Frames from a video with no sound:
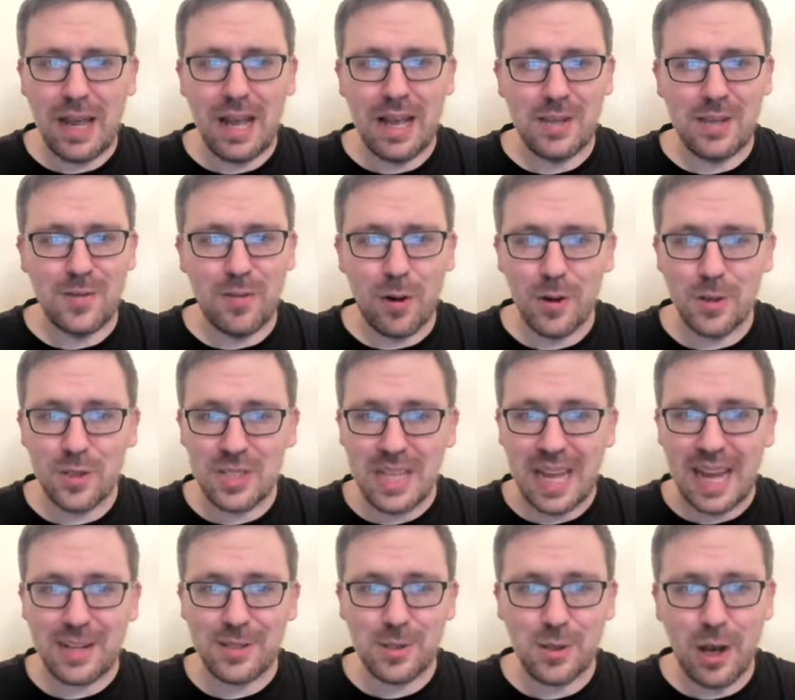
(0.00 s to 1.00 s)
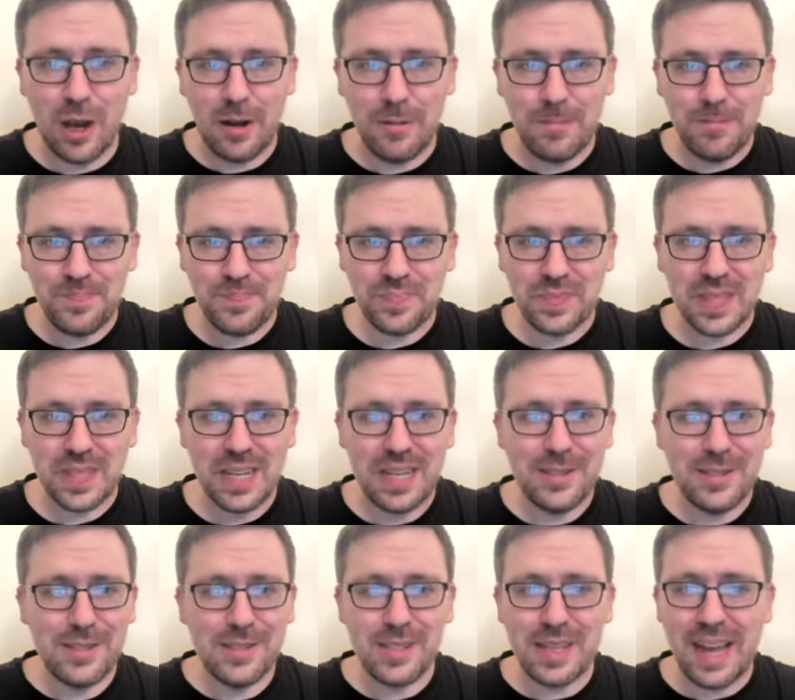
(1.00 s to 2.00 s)
as far as sacks go.
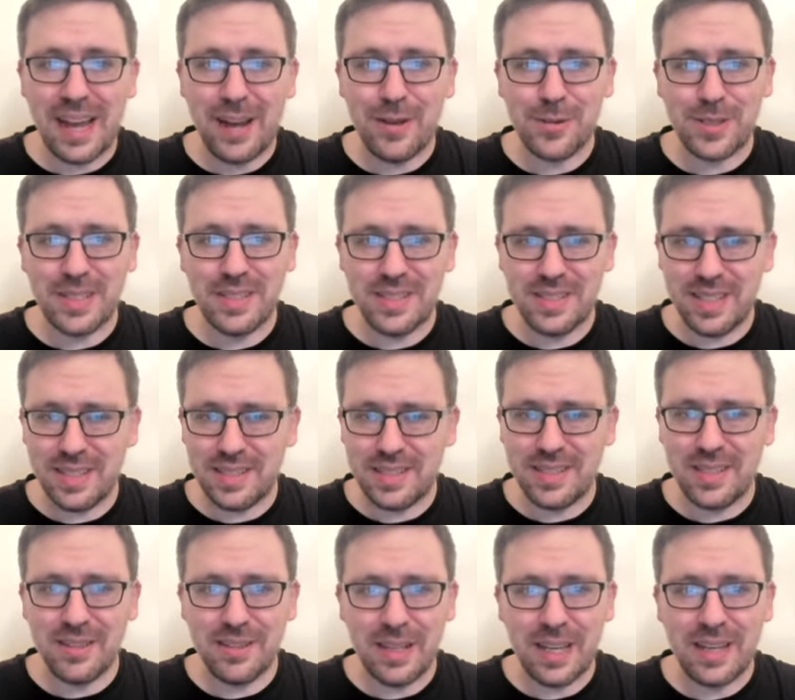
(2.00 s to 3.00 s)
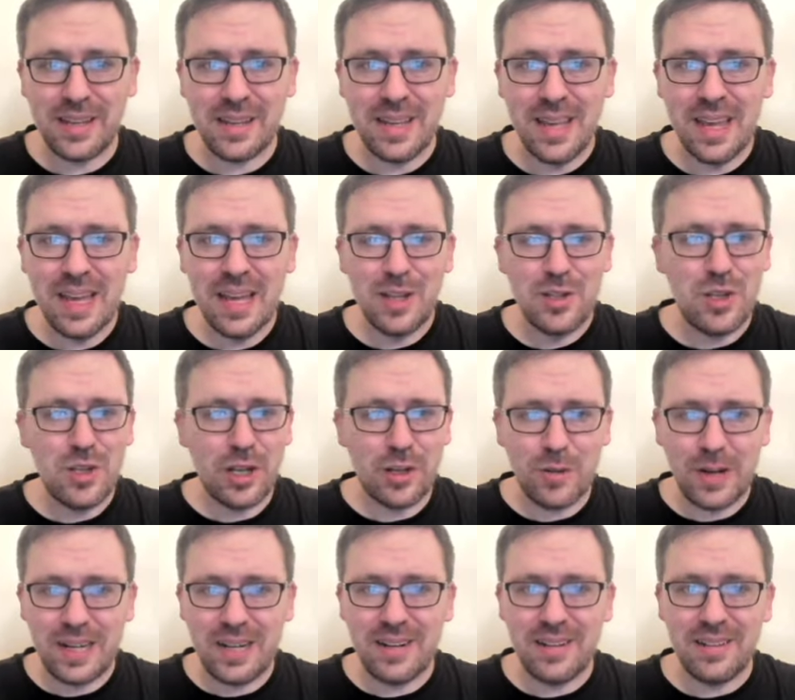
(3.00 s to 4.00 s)
And this is a guy who's consistently
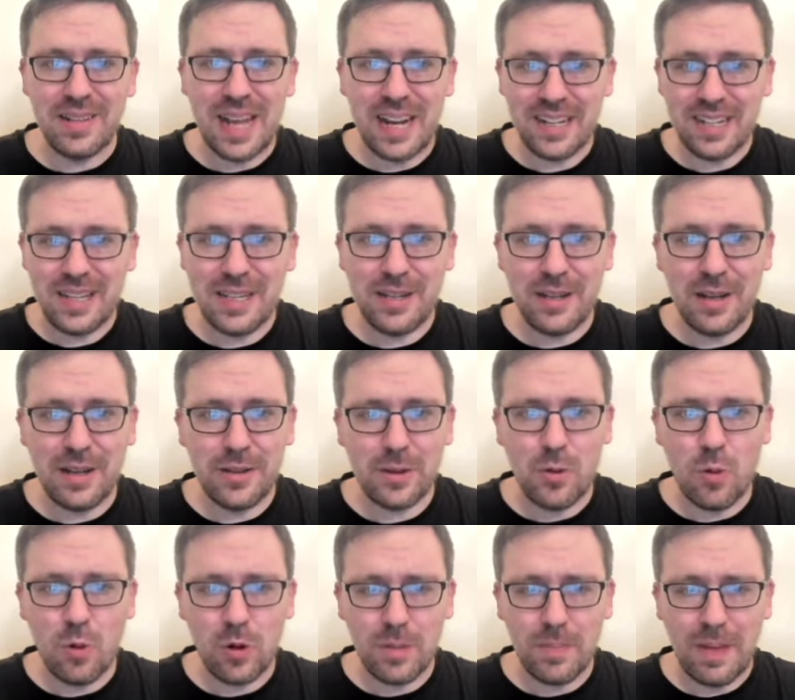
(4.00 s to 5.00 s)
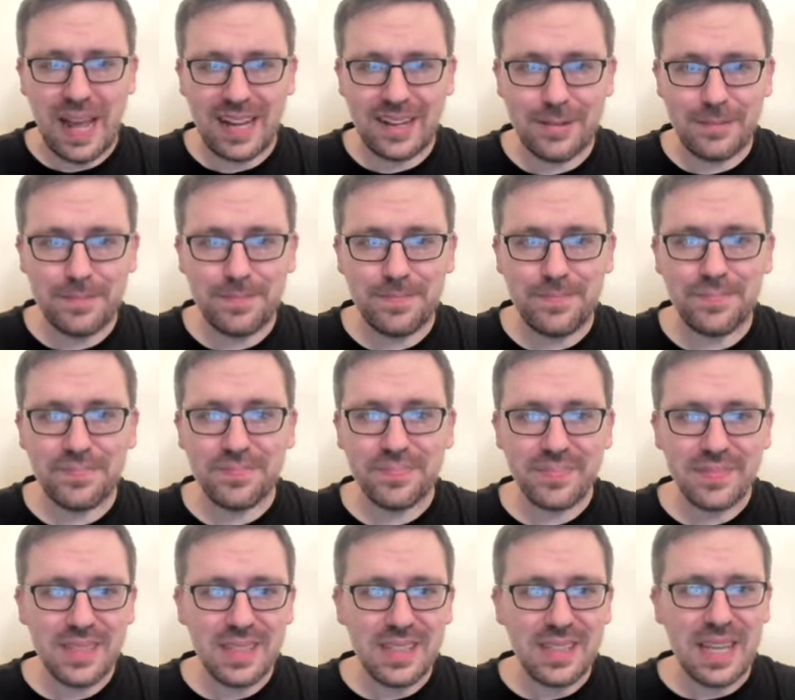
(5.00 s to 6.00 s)
generated a lot of heat on the quarterback.
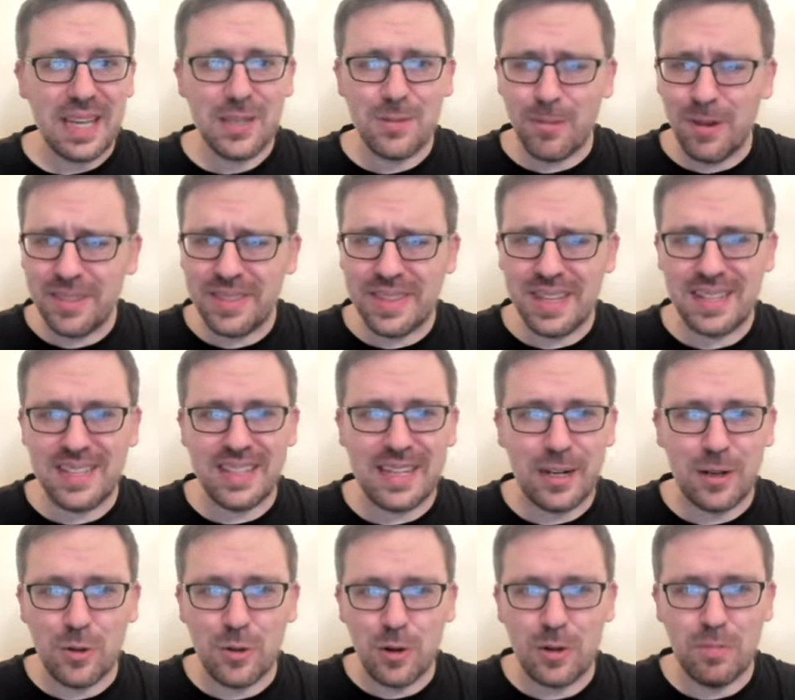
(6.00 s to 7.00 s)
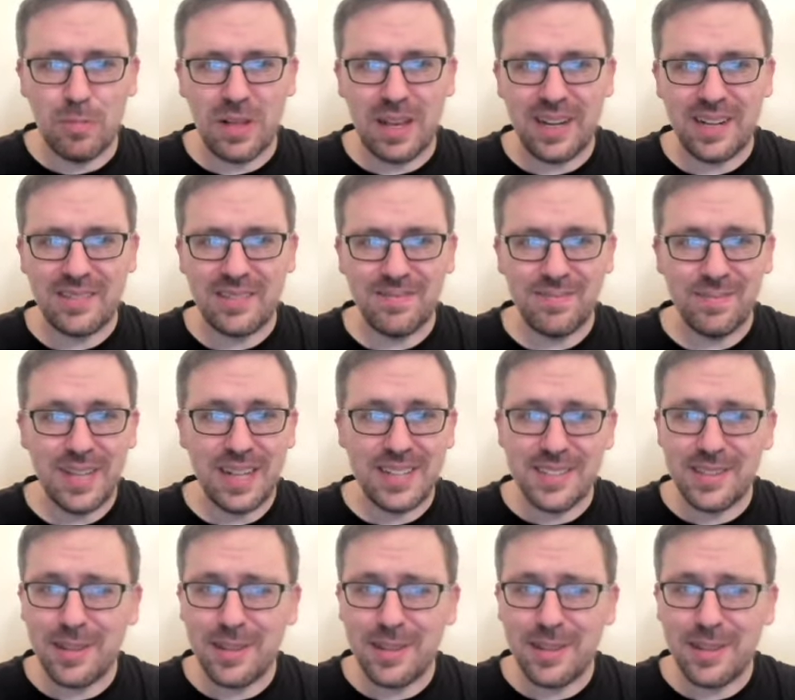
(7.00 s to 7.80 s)
It's one thing to get a good player. It's